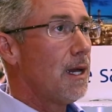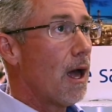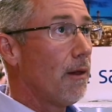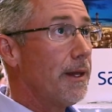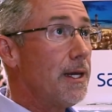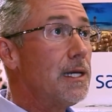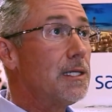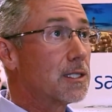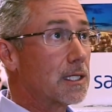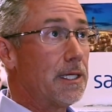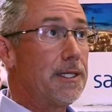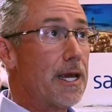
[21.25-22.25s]
LED
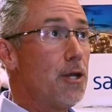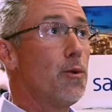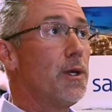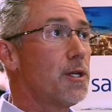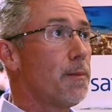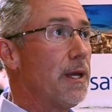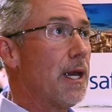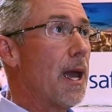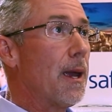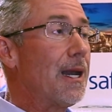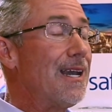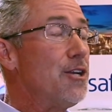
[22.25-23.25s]
is continuing to
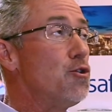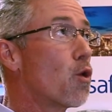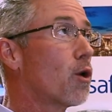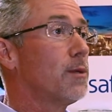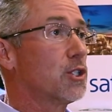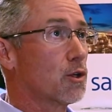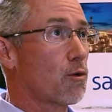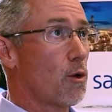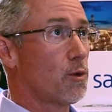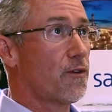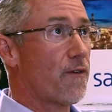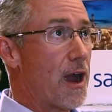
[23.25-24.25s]
be an enormous
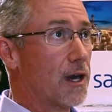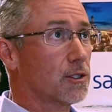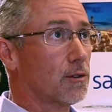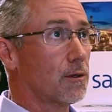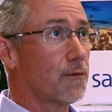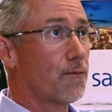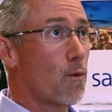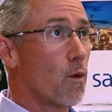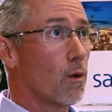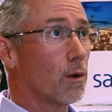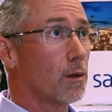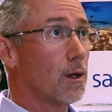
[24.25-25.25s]
growth factor
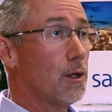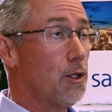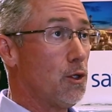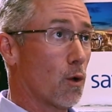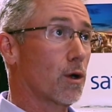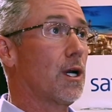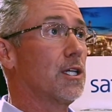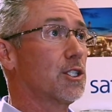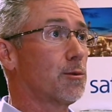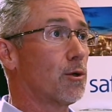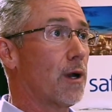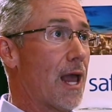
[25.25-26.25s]
for your
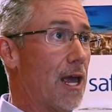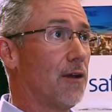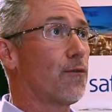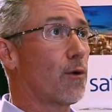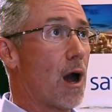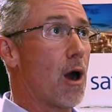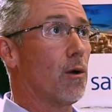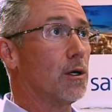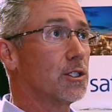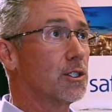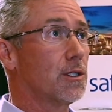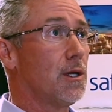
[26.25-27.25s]
customer and for
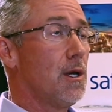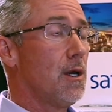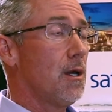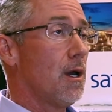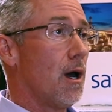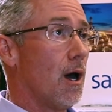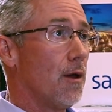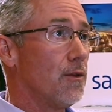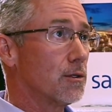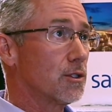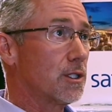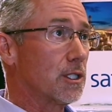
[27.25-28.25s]
ours.
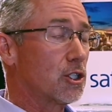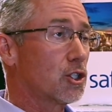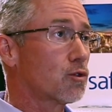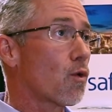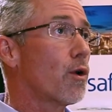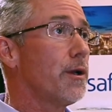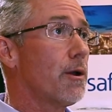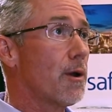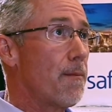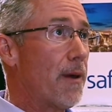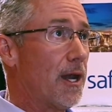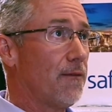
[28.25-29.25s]
There's
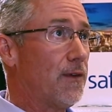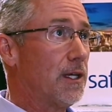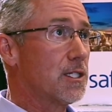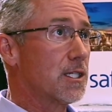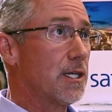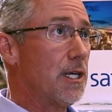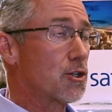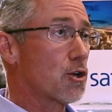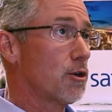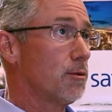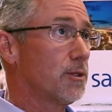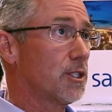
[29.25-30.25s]
extraordinary benefits in
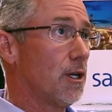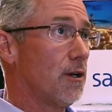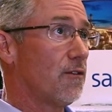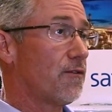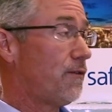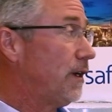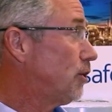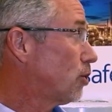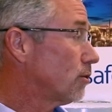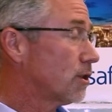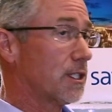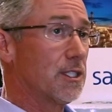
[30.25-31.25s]
terms of
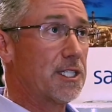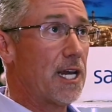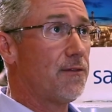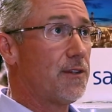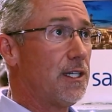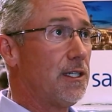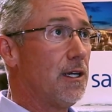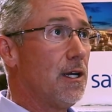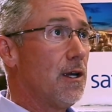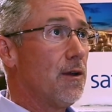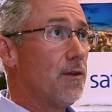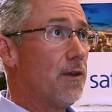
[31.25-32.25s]
features and safety
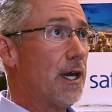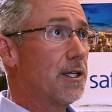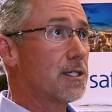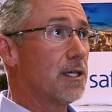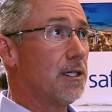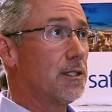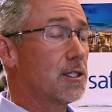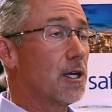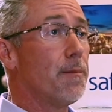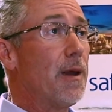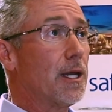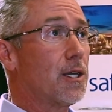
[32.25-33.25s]
that is
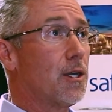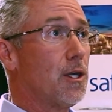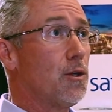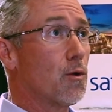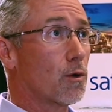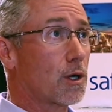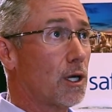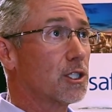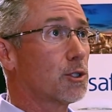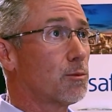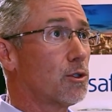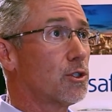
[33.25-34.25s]
going to make your
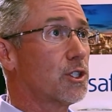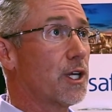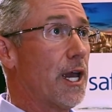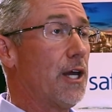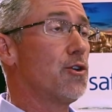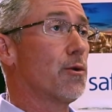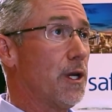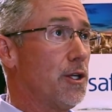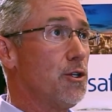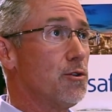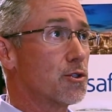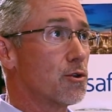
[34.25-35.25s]
customers and your
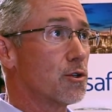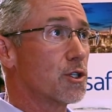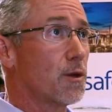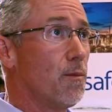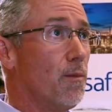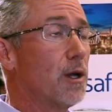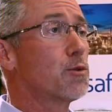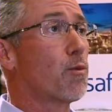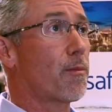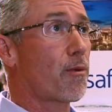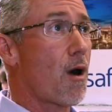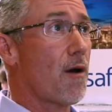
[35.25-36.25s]
end users much
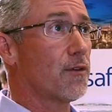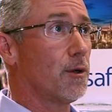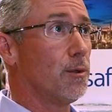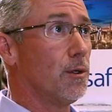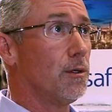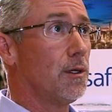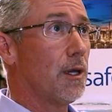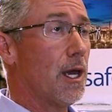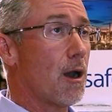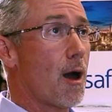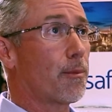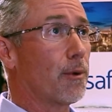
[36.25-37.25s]
more profitable
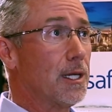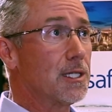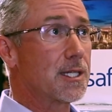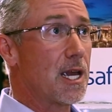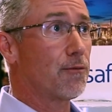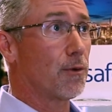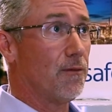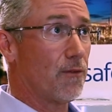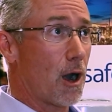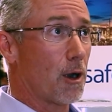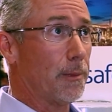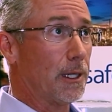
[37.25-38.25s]
and operate in a safer
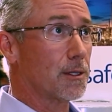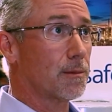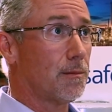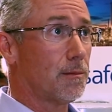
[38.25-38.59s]
environment.